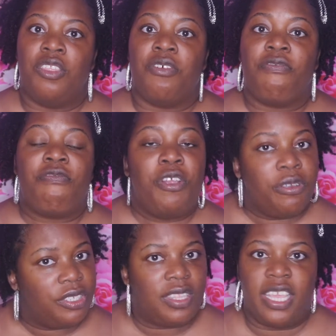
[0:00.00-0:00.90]
the
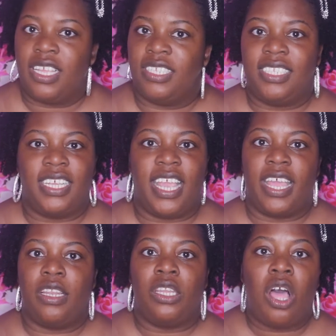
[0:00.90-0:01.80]
first things to
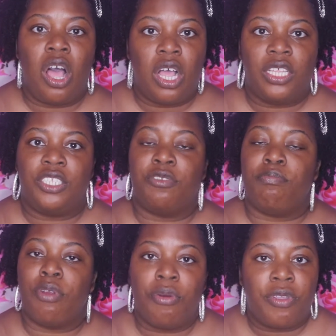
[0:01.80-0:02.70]
get lost,
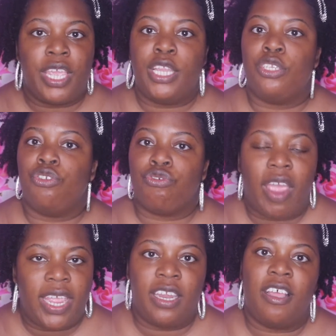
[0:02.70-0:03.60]
broken,
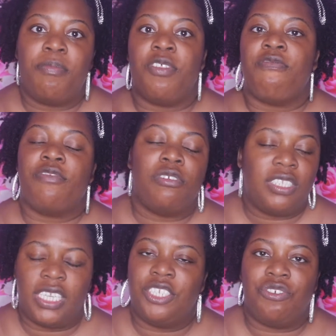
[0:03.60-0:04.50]
dried up, the
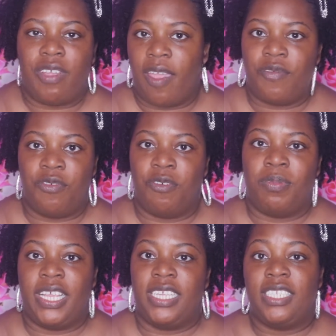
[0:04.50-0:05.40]
first things you have to
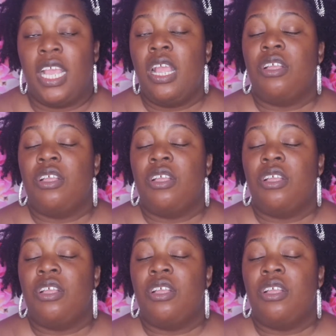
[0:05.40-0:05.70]
replace.